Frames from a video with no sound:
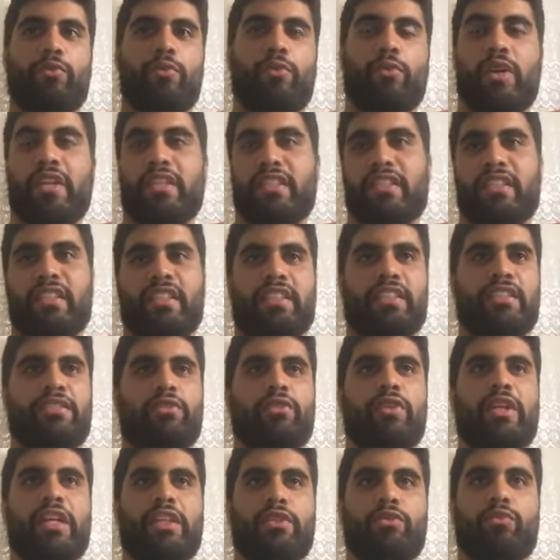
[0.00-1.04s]
Once is to
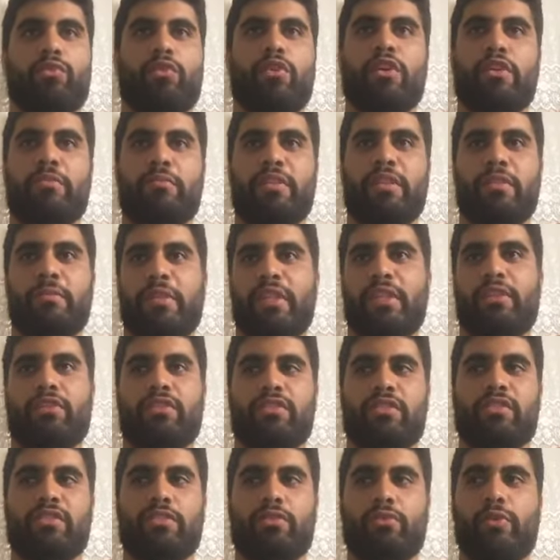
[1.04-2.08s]
get warmer
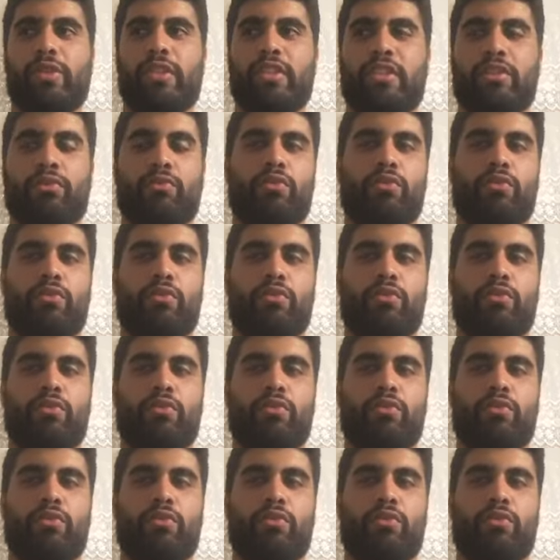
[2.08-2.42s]
because the winter